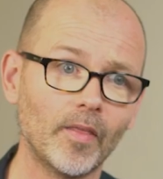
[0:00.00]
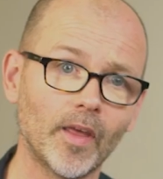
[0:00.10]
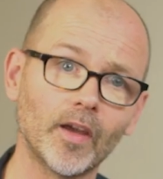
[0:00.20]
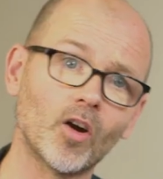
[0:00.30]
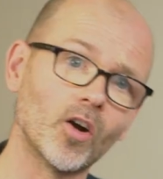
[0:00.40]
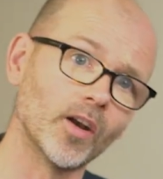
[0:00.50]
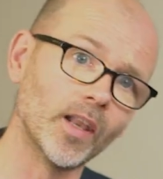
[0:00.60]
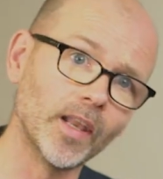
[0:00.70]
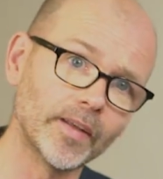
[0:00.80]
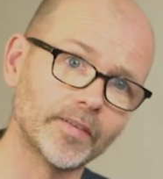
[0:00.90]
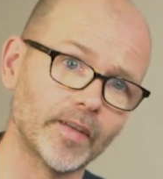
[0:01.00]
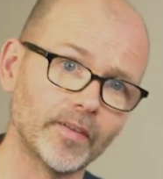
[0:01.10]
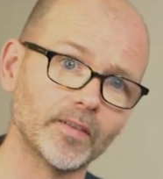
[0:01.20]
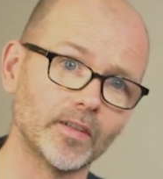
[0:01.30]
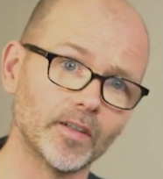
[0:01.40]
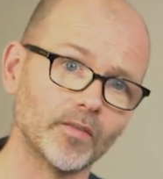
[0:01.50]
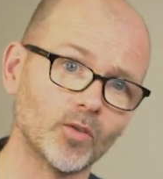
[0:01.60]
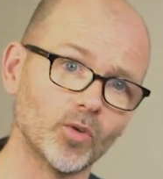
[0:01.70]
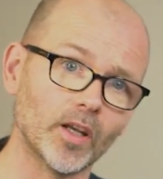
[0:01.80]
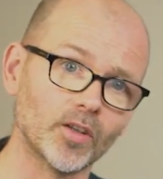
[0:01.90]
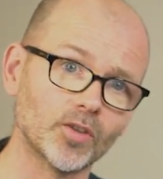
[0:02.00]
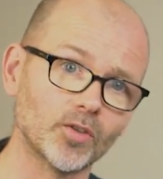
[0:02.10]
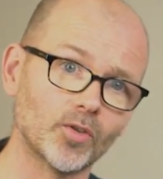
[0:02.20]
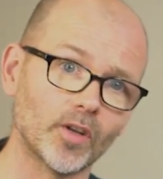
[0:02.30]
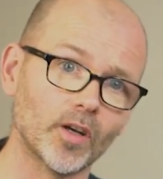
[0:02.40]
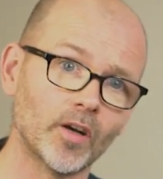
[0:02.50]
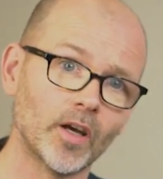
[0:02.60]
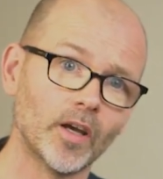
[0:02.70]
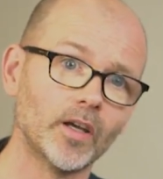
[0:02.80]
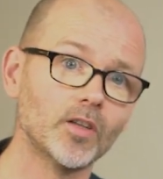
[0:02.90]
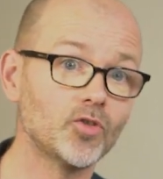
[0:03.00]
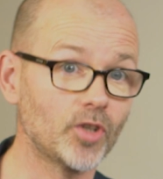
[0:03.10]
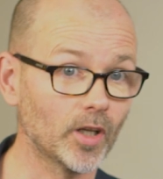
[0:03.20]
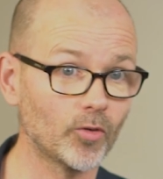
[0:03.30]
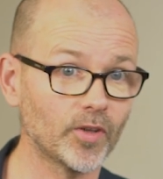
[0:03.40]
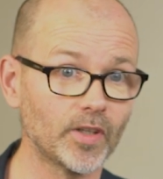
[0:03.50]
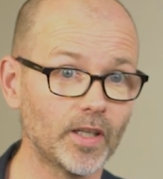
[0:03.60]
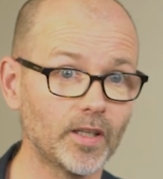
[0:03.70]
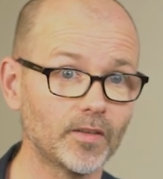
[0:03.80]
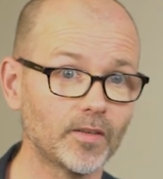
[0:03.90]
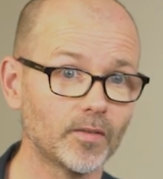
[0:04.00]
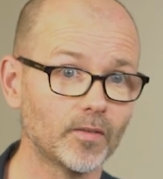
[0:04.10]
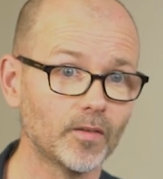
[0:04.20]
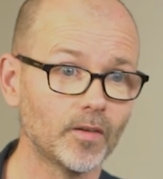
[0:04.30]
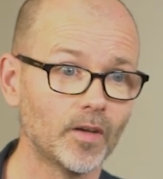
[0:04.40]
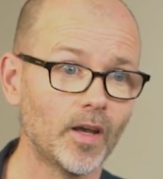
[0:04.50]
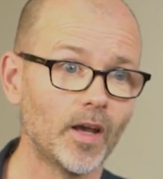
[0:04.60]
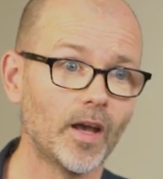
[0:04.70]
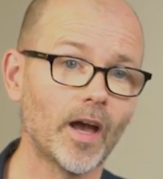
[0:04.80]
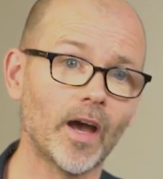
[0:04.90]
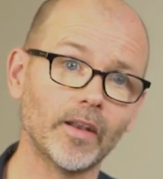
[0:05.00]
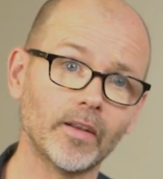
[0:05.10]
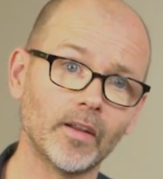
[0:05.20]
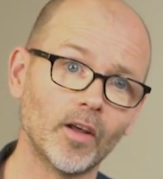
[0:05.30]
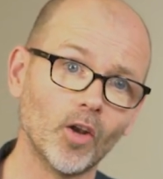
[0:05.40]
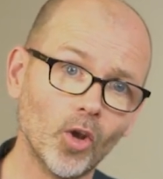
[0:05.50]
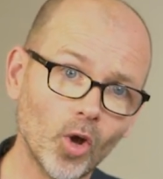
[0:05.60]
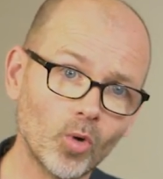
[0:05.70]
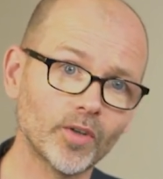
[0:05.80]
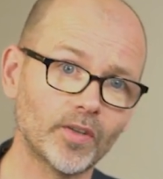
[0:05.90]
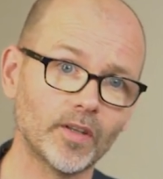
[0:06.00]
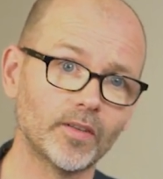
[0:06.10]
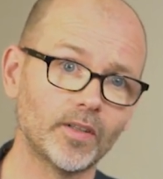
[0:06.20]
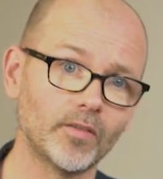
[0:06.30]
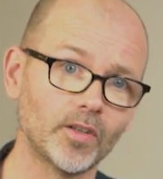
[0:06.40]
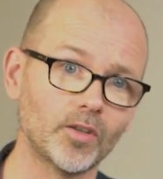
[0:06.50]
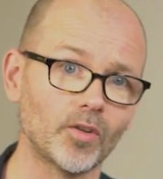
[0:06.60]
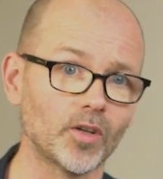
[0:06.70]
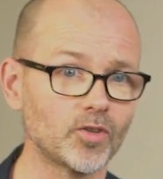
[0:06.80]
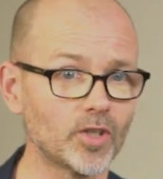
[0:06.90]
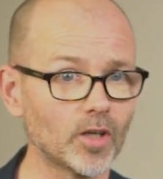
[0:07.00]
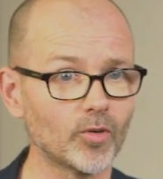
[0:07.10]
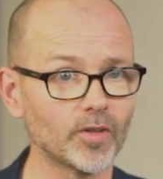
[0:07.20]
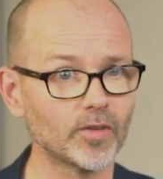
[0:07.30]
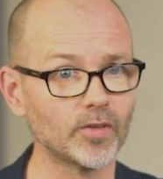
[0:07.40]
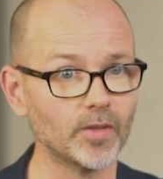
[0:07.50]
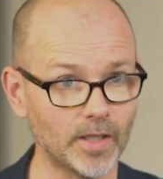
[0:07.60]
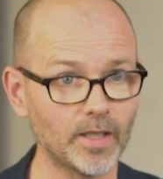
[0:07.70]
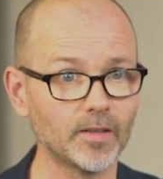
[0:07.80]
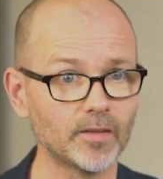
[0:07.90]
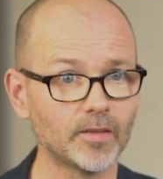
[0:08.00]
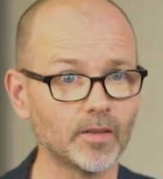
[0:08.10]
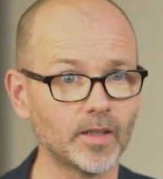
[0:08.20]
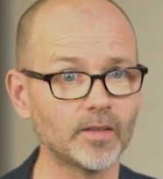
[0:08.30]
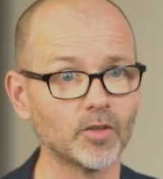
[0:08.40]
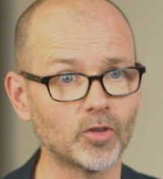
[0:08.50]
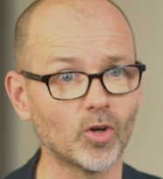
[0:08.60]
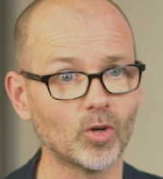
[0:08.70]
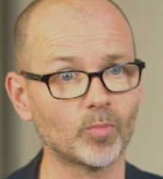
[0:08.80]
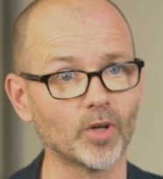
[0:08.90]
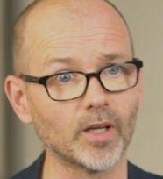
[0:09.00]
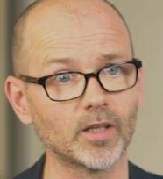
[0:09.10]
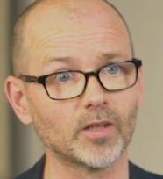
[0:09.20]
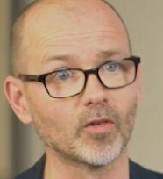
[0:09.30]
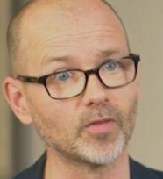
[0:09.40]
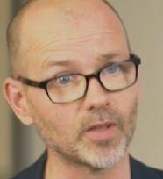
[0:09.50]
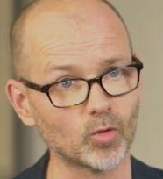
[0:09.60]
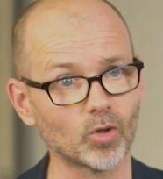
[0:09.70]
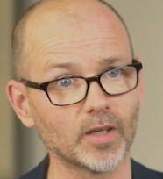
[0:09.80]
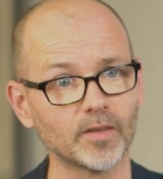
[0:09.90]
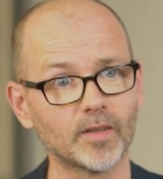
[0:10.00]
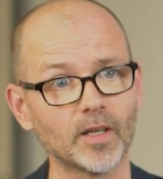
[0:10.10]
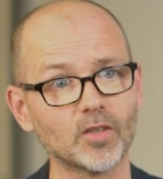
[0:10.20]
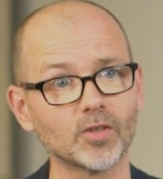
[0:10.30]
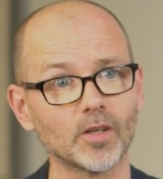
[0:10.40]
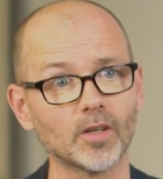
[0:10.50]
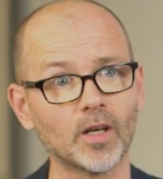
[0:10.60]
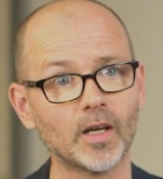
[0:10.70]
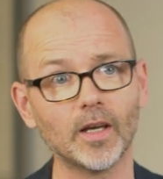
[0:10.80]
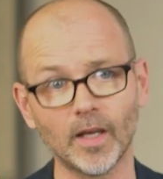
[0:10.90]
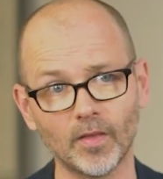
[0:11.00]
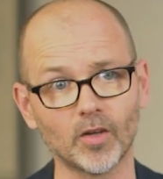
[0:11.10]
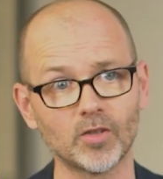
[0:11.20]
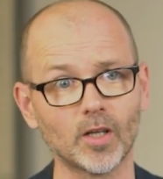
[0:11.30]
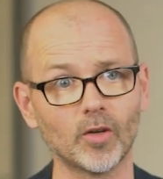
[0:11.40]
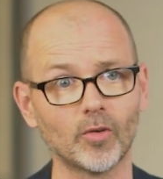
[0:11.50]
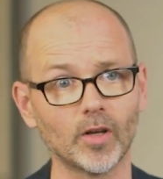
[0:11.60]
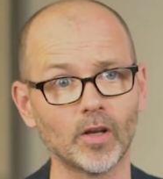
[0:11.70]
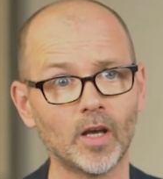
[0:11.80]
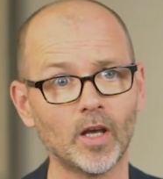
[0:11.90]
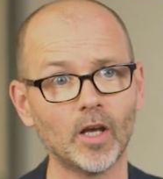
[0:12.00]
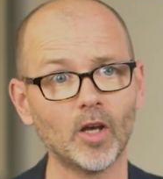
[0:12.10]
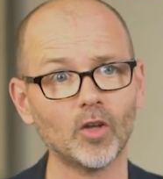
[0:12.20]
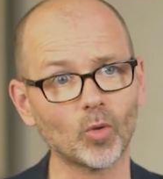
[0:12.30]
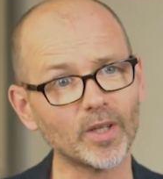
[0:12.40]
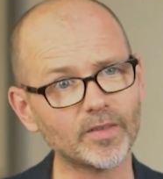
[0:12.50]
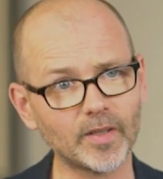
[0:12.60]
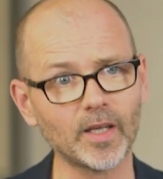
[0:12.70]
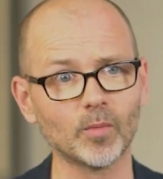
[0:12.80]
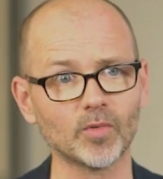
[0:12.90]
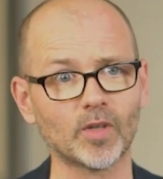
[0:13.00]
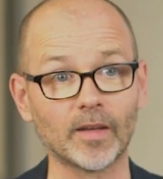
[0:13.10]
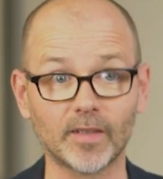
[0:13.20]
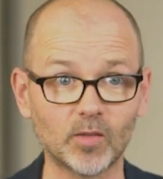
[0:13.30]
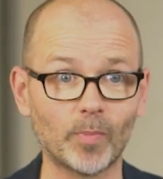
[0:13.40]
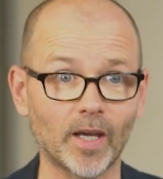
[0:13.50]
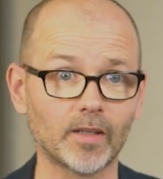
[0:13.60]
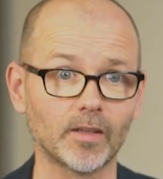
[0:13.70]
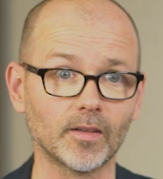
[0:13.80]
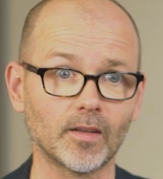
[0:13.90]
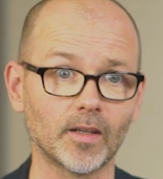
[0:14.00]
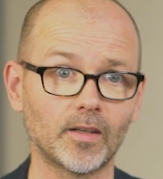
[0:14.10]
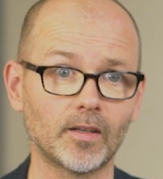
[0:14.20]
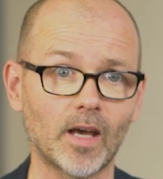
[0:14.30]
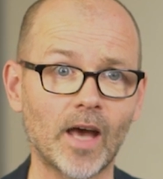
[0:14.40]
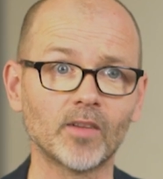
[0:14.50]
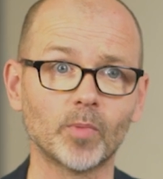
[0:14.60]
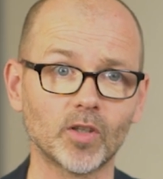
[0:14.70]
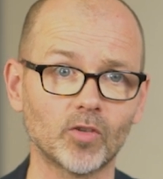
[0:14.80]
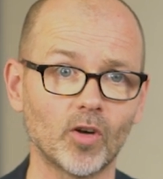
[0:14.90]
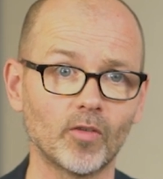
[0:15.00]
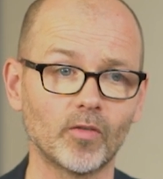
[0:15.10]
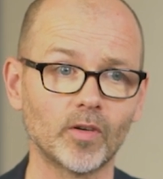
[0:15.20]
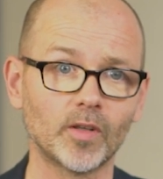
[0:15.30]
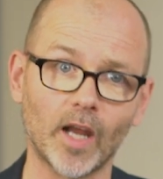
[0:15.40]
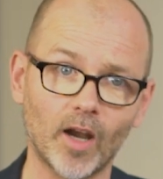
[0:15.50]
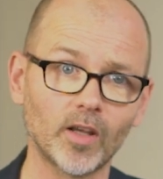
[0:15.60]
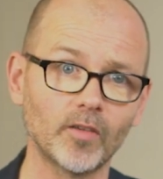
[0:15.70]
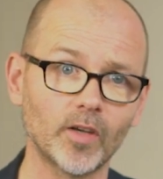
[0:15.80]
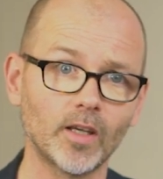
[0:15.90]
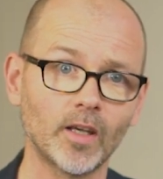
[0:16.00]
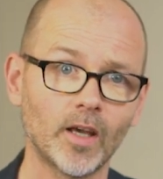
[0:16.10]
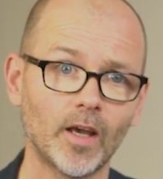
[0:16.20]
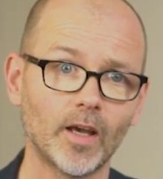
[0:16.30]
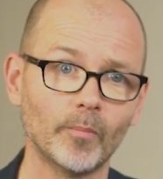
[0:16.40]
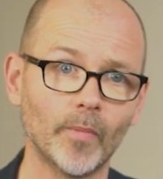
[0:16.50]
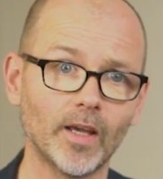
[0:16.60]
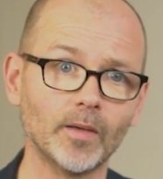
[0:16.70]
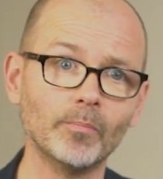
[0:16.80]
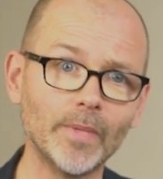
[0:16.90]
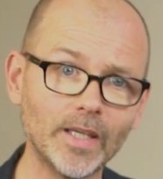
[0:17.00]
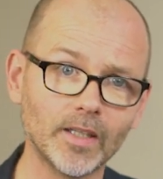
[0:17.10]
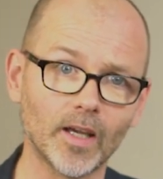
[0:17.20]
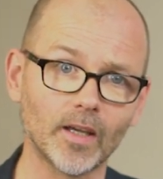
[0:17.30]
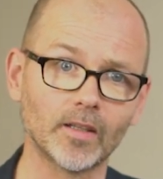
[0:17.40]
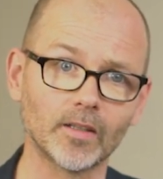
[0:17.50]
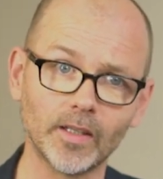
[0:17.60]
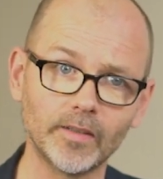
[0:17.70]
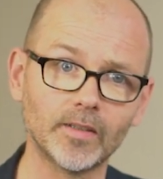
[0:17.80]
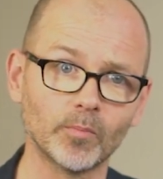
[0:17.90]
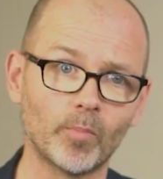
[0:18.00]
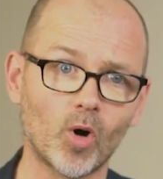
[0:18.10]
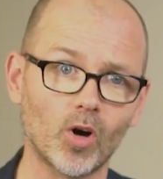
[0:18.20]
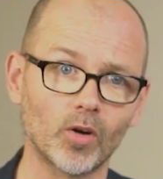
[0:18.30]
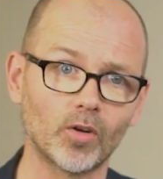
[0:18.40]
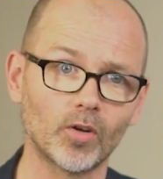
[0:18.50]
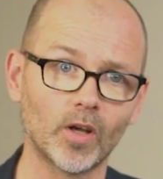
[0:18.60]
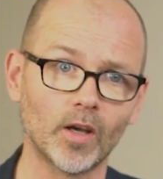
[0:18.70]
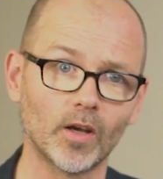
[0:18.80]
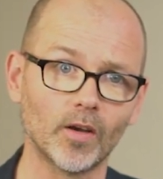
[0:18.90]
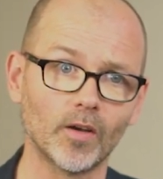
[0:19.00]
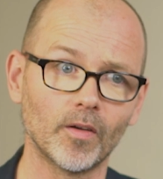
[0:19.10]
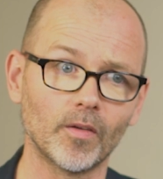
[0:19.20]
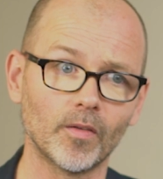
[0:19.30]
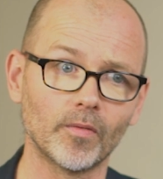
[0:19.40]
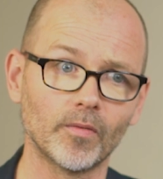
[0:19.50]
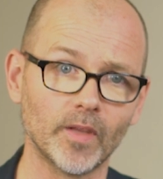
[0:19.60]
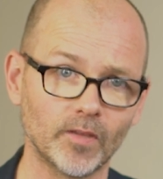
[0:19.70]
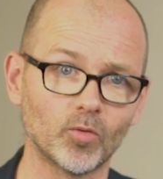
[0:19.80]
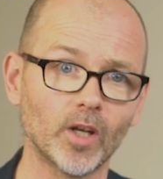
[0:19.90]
they are less sensitive in relation to their children's needs, and lower sensitivity to their children's needs is in turn predictive of disorganization in their children. So it seems, as expected, that aspects of caregiving may mediate, at least in part, these